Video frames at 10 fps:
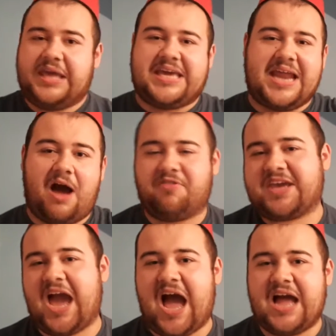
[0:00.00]
Get out of the
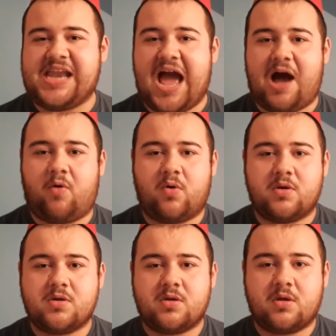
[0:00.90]
car now.
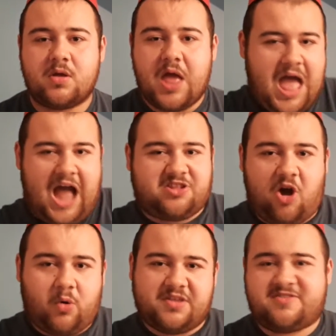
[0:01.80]
I
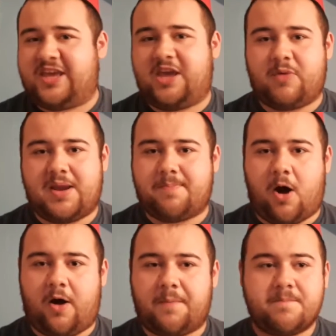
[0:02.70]
don't want to see you
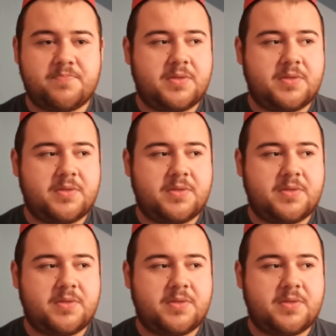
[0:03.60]
anymore.